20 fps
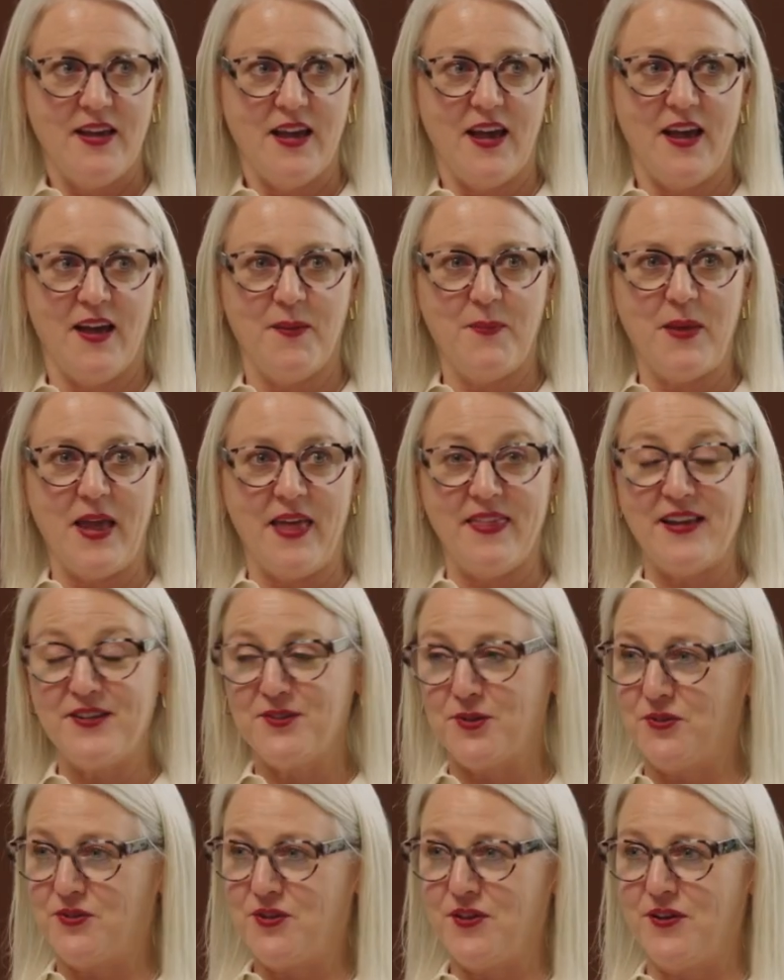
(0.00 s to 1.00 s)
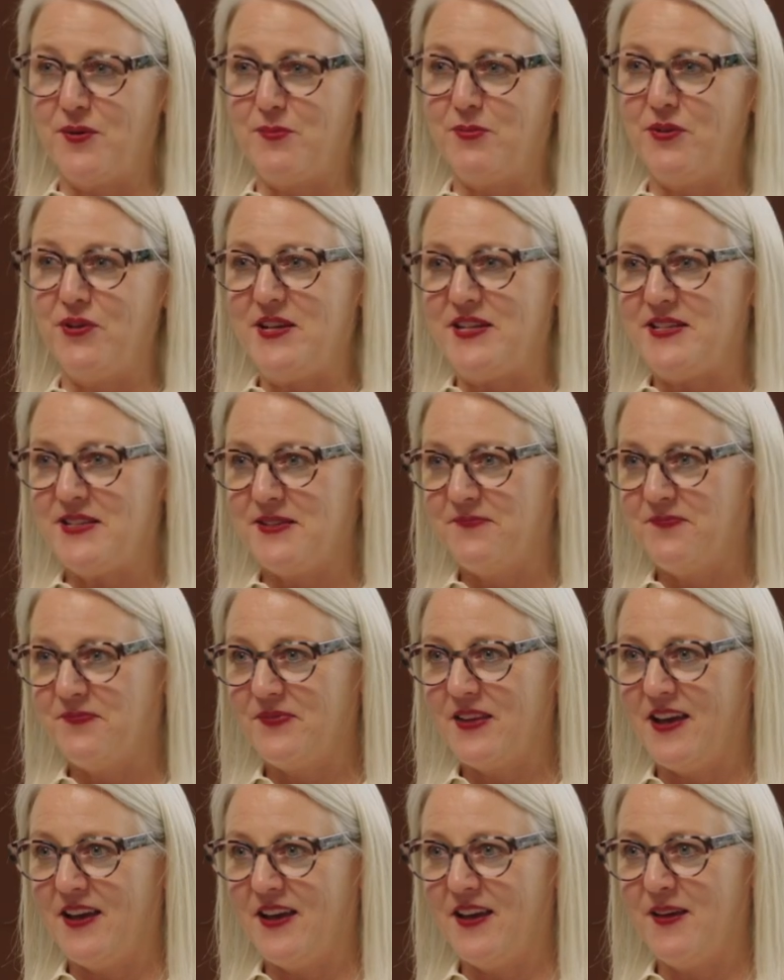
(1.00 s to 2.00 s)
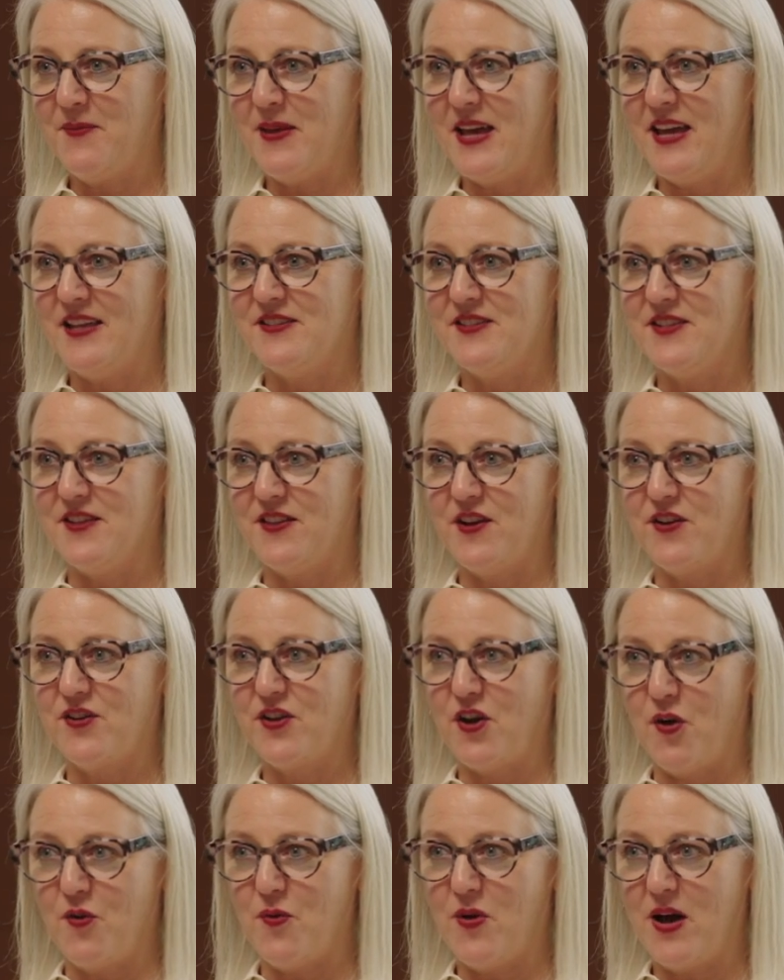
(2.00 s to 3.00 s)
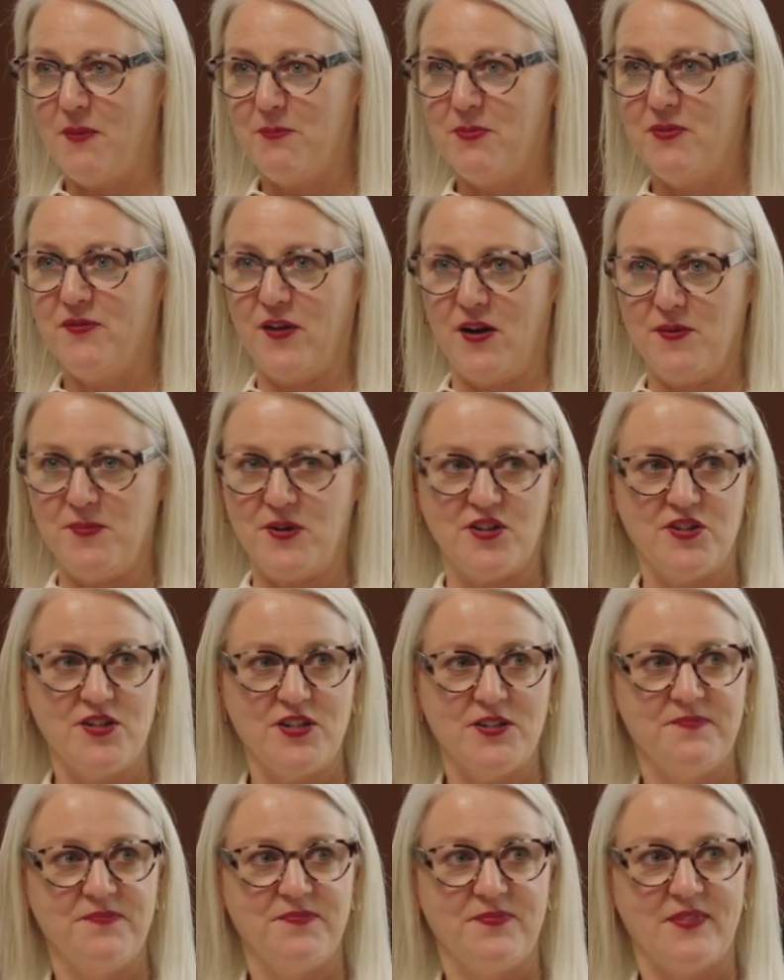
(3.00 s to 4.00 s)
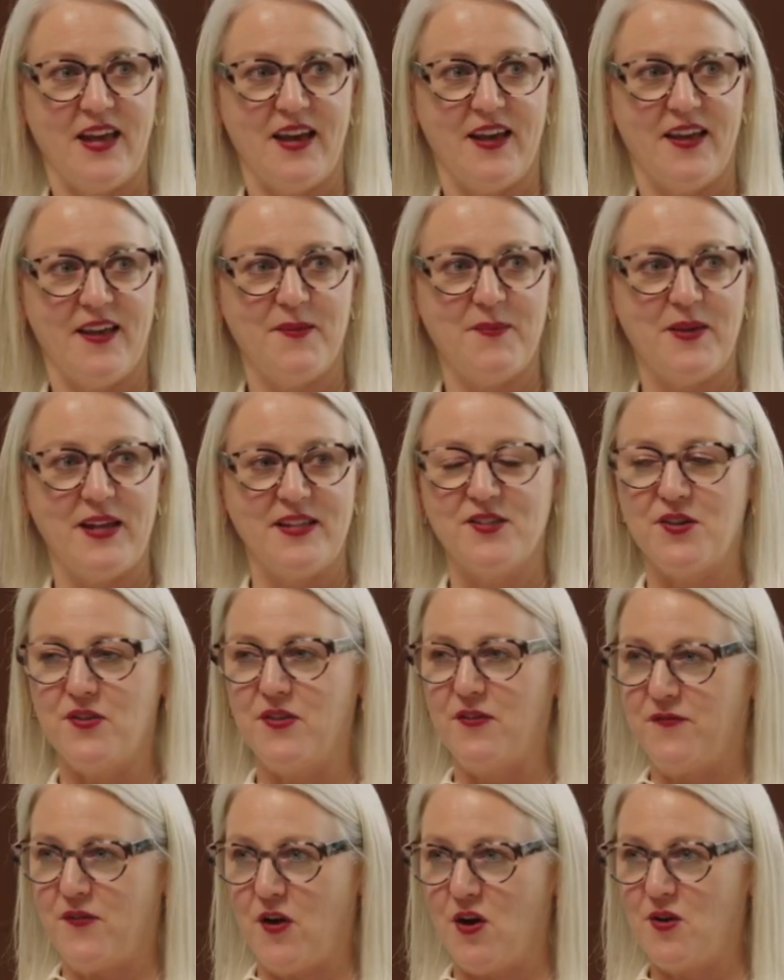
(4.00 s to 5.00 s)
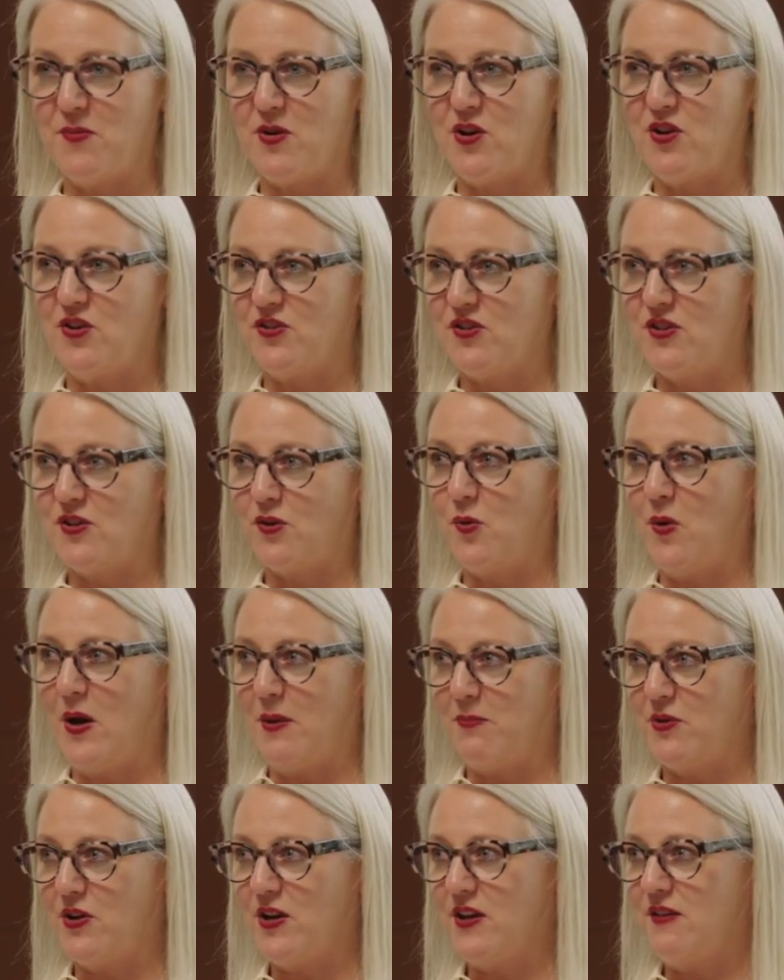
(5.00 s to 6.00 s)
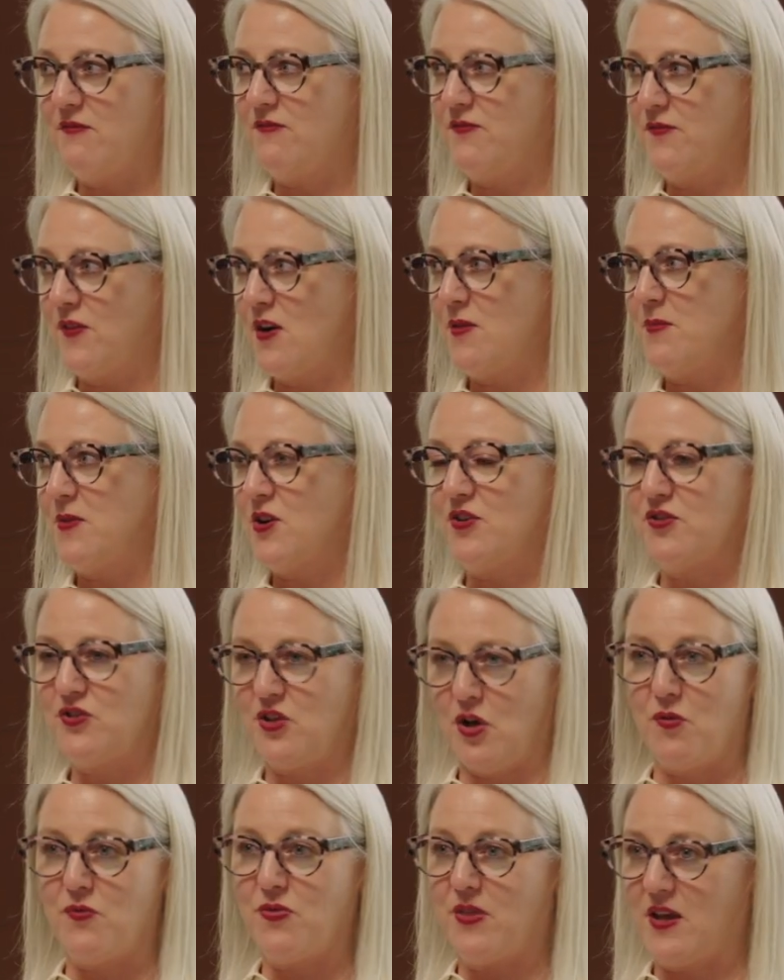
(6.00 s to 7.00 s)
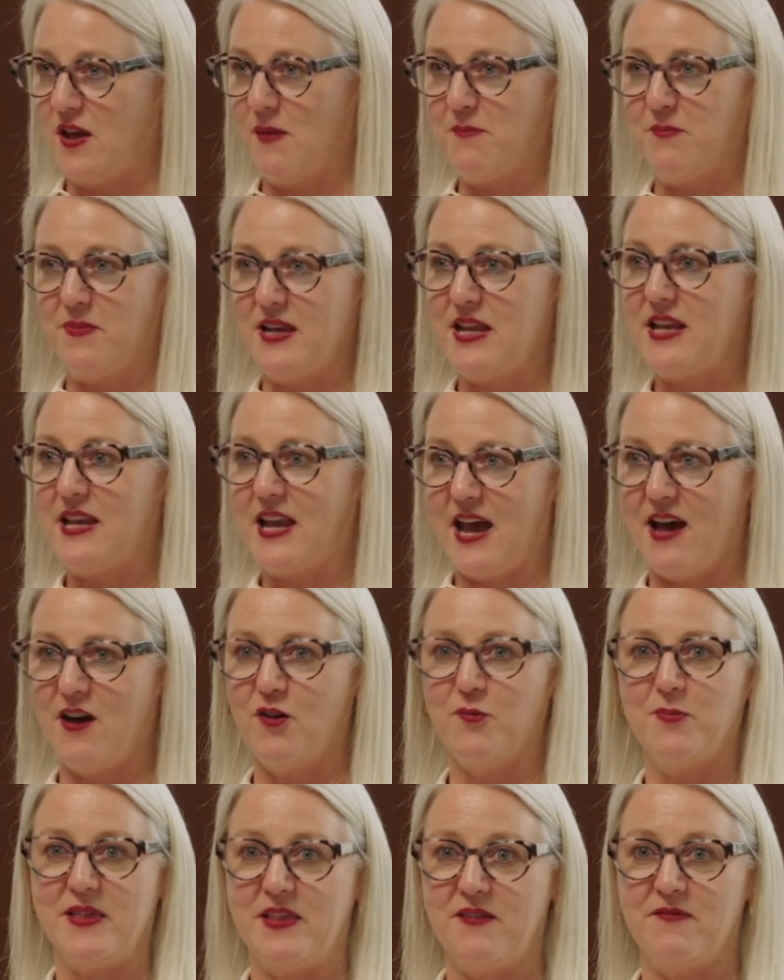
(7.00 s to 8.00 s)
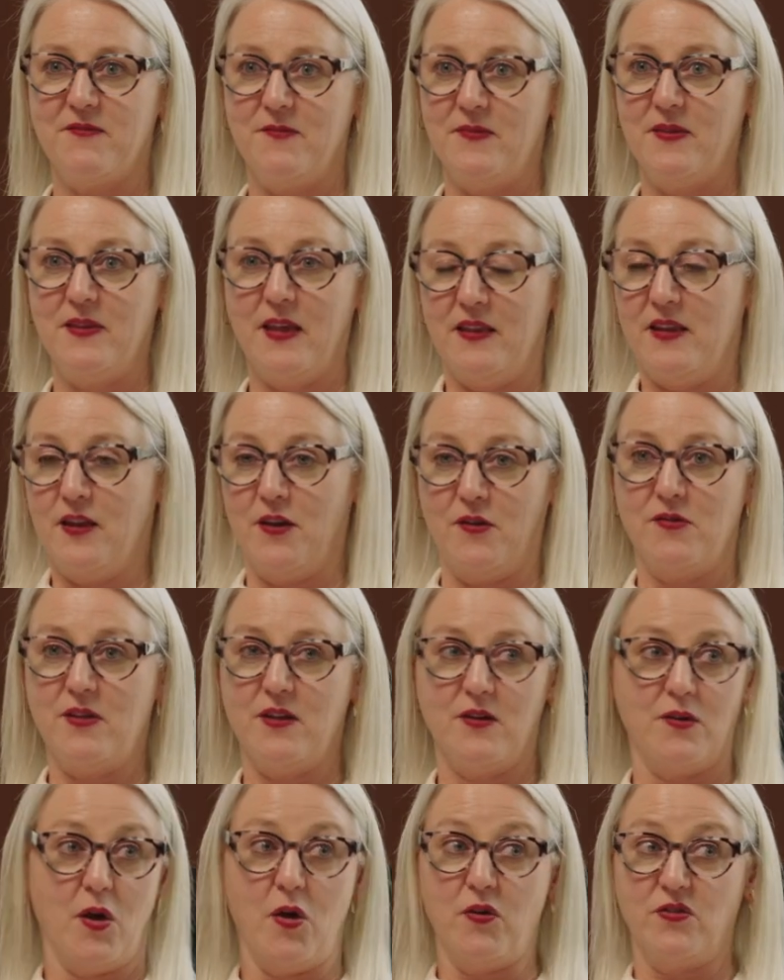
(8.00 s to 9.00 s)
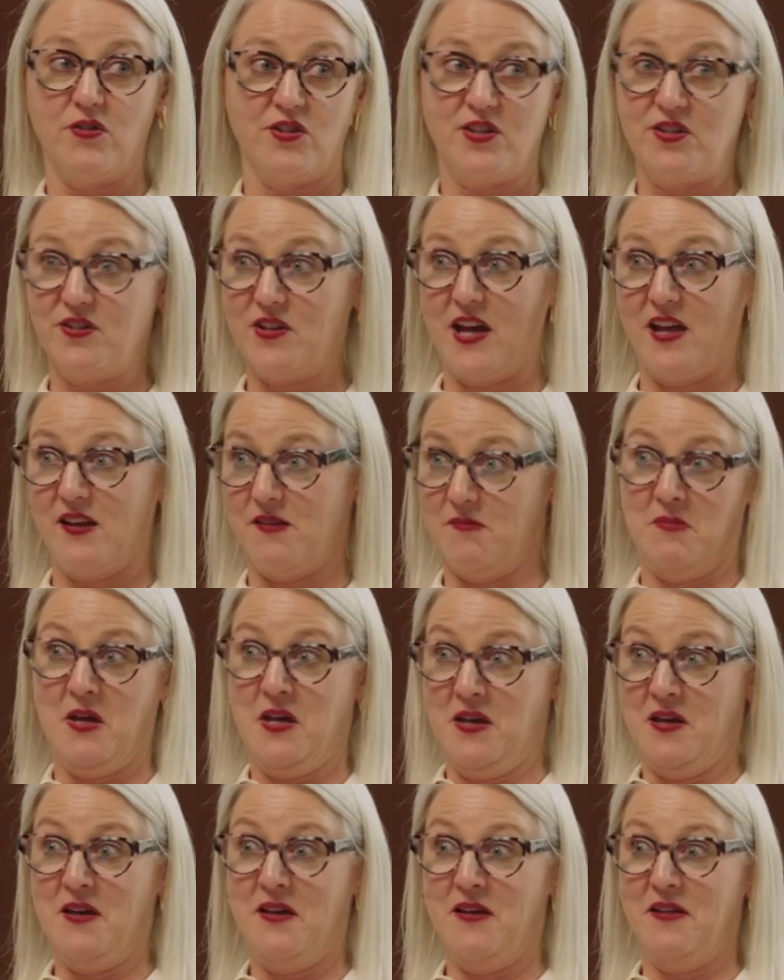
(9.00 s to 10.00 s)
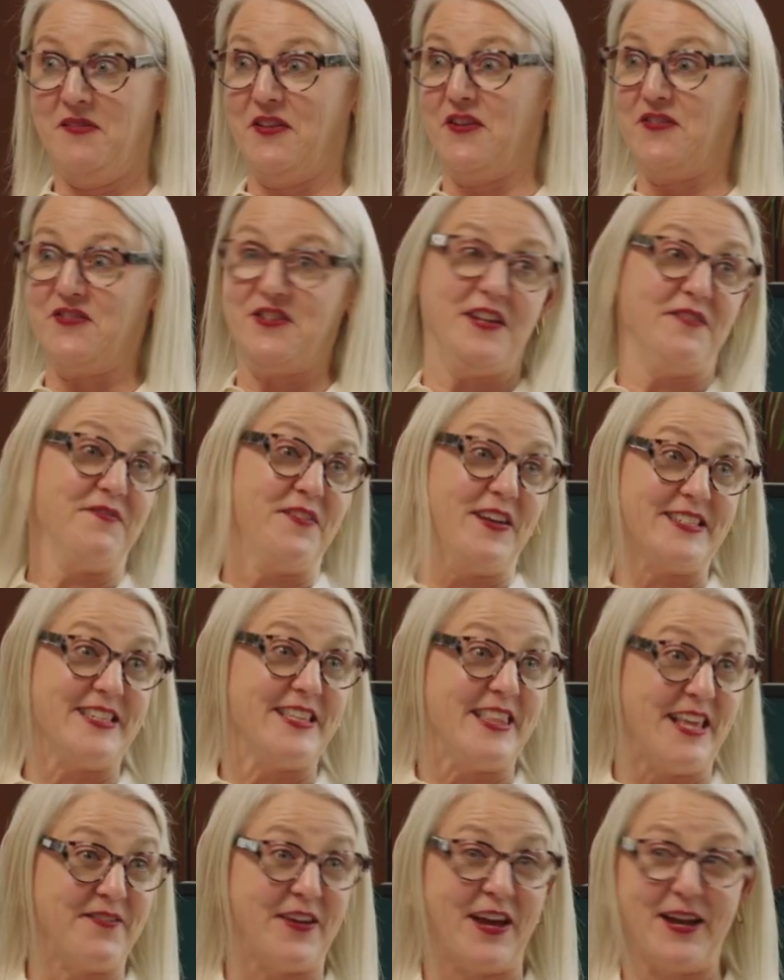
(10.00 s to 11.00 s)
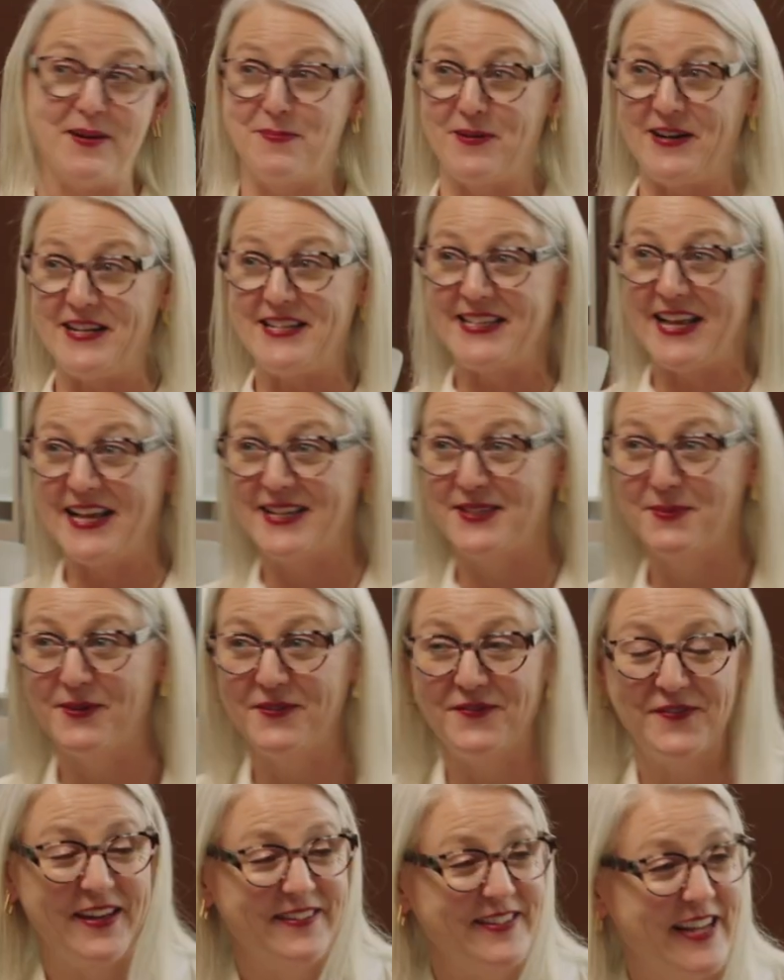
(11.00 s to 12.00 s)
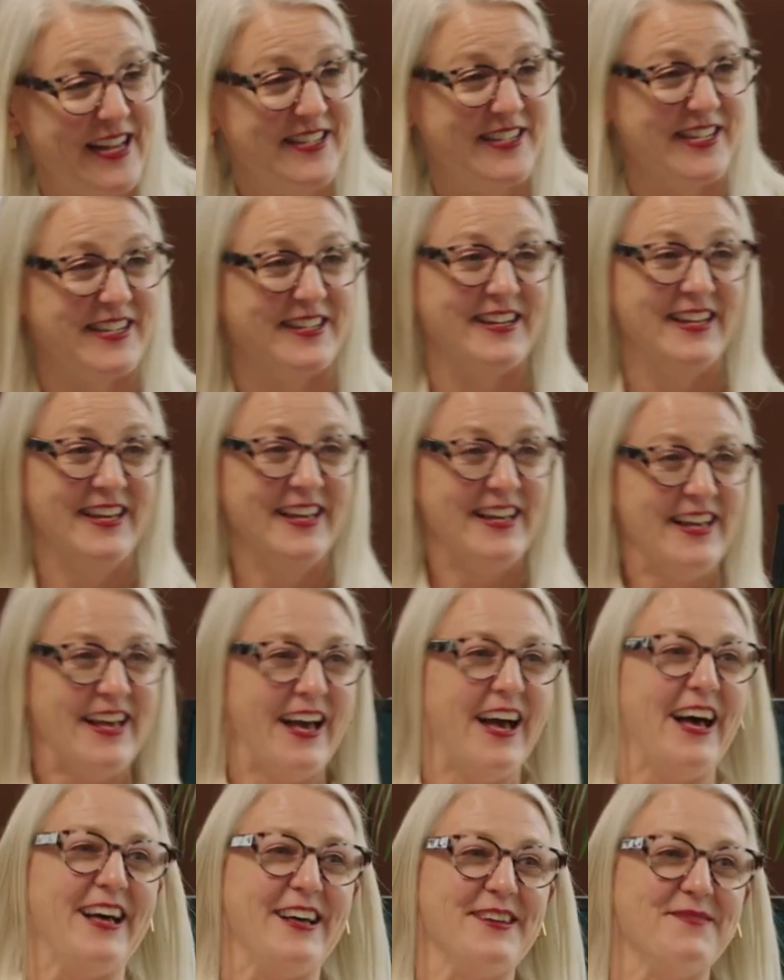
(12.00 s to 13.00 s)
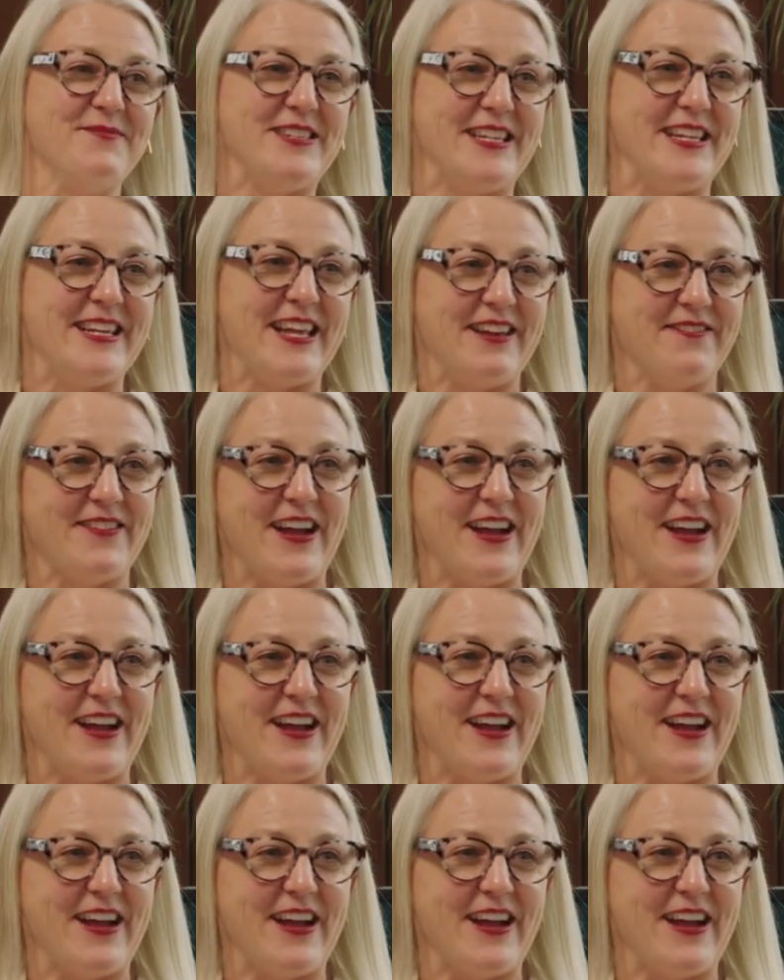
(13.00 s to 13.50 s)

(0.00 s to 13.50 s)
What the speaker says: and they sold to their employees and to their co-op farmers. So the farmers, the cooperative farmers, own the company now, but the owner still got large enough exit. They've got a pretty sizable foundation today,